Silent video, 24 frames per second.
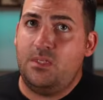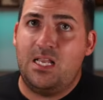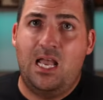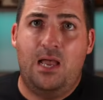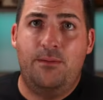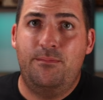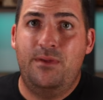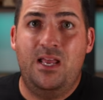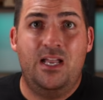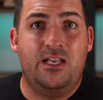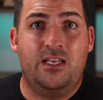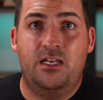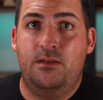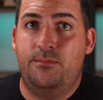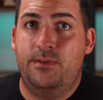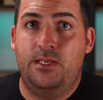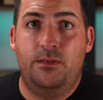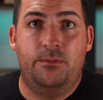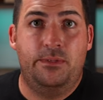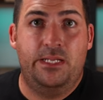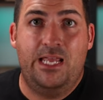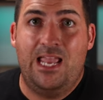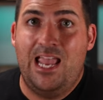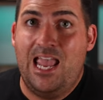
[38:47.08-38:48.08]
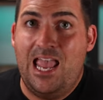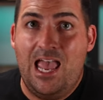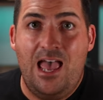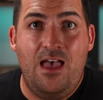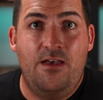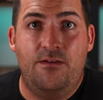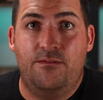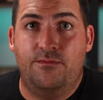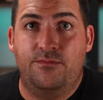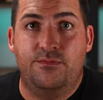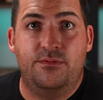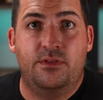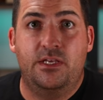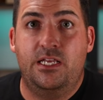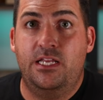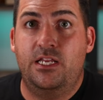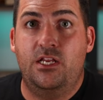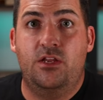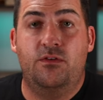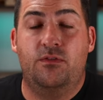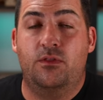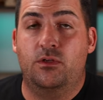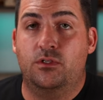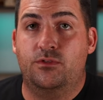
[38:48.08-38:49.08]
I'm not gonna be able to have
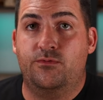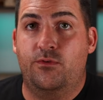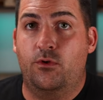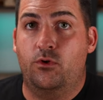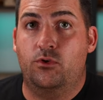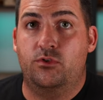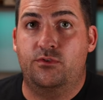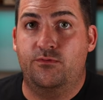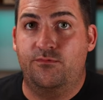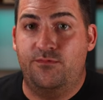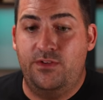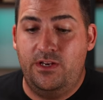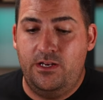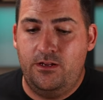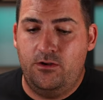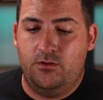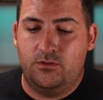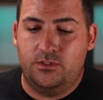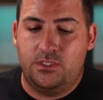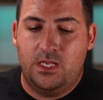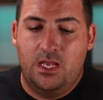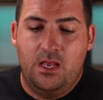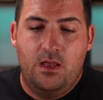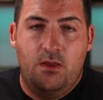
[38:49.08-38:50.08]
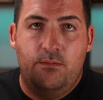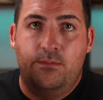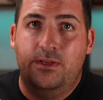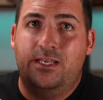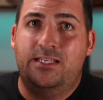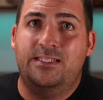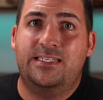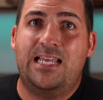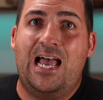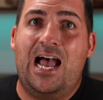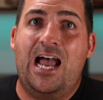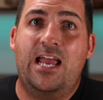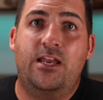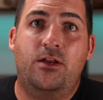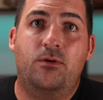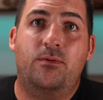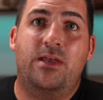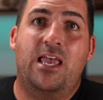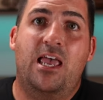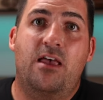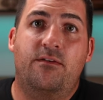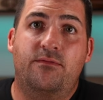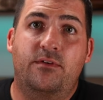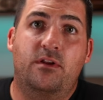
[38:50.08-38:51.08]
any of those photos and videos because I
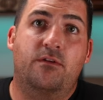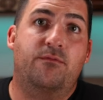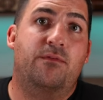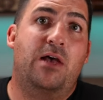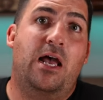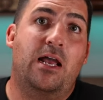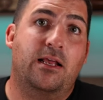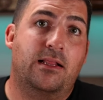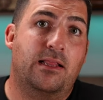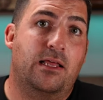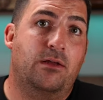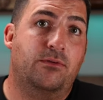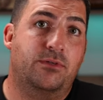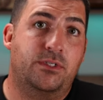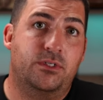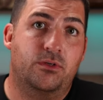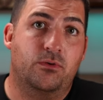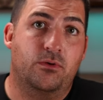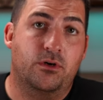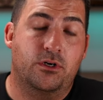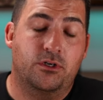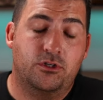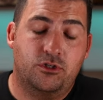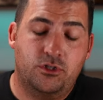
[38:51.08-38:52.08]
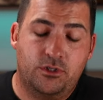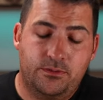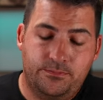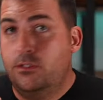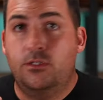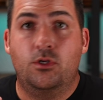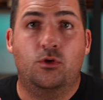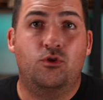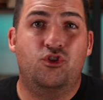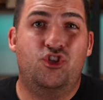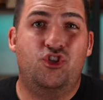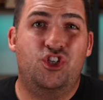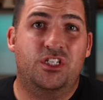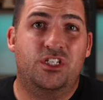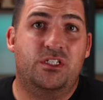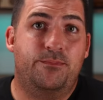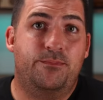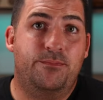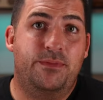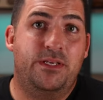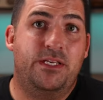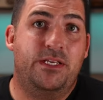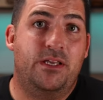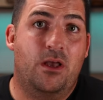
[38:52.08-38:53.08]
don't have enough iCloud storage. So
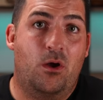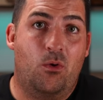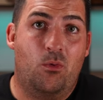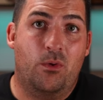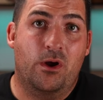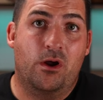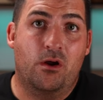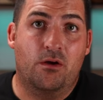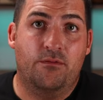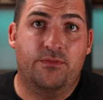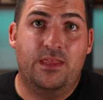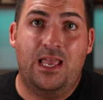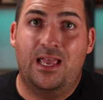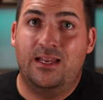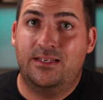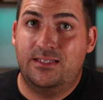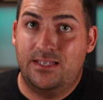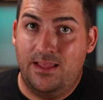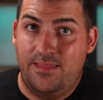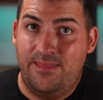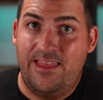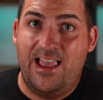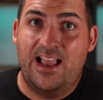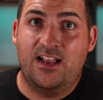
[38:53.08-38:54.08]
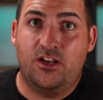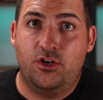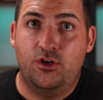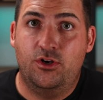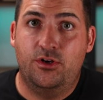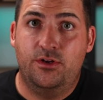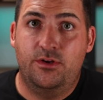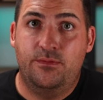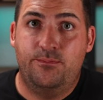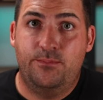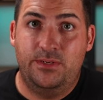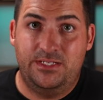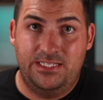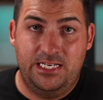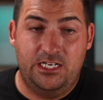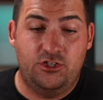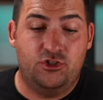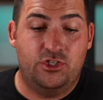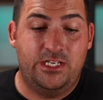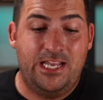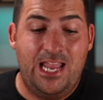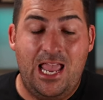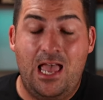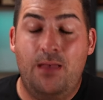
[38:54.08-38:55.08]
just be aware of that. That could
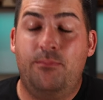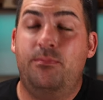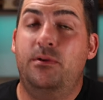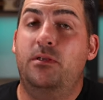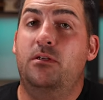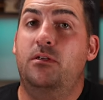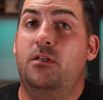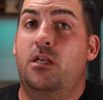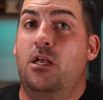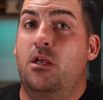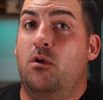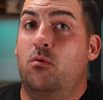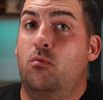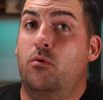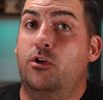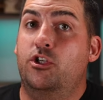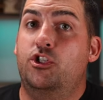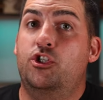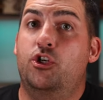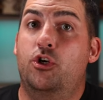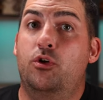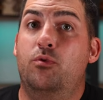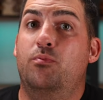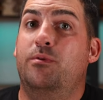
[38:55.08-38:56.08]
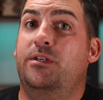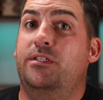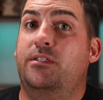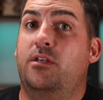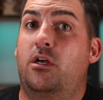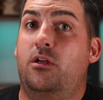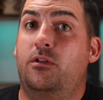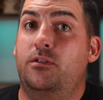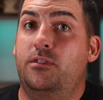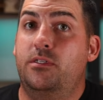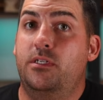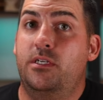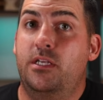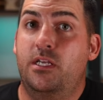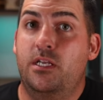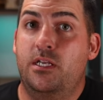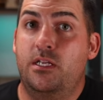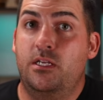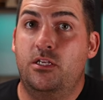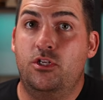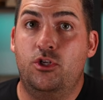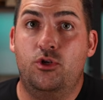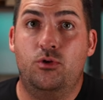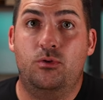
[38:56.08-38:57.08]
potentially happen, which could result
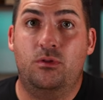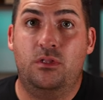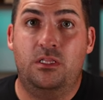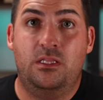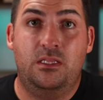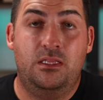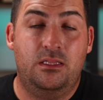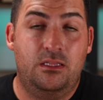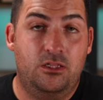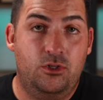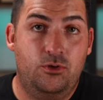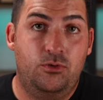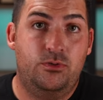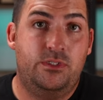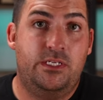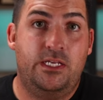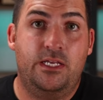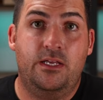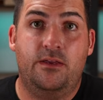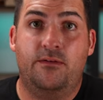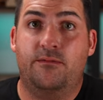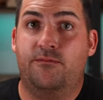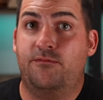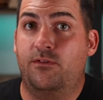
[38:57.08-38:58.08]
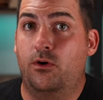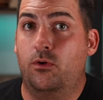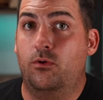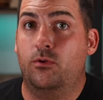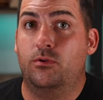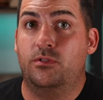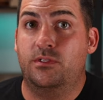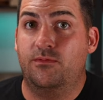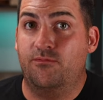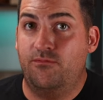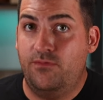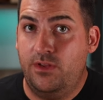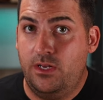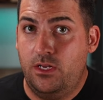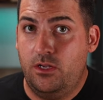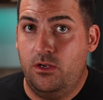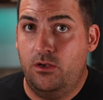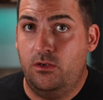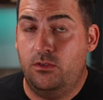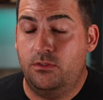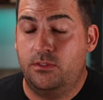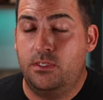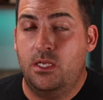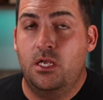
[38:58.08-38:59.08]
in you losing photos and
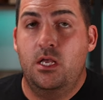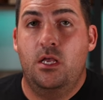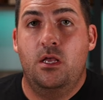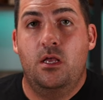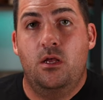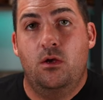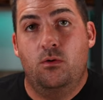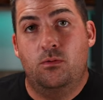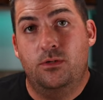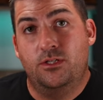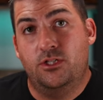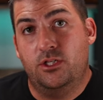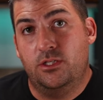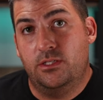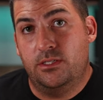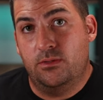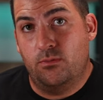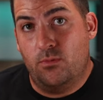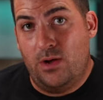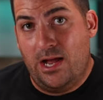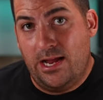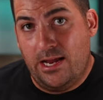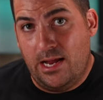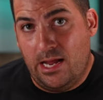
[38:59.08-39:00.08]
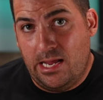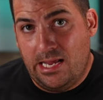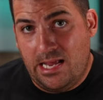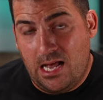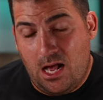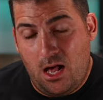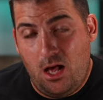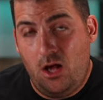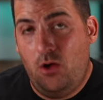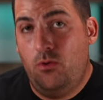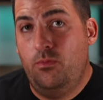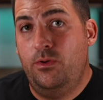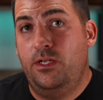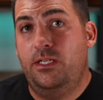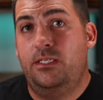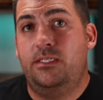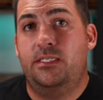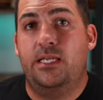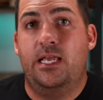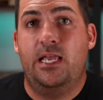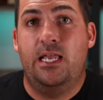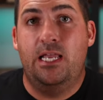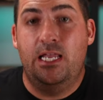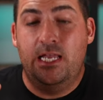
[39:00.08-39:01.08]
videos, which is why I always
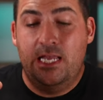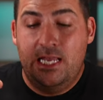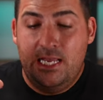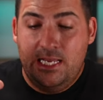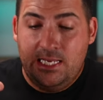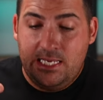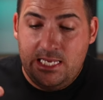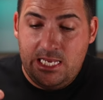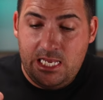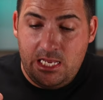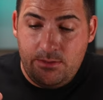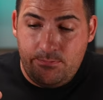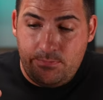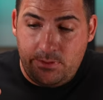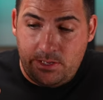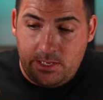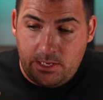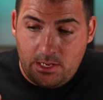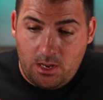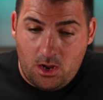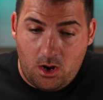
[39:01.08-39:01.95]
say keep a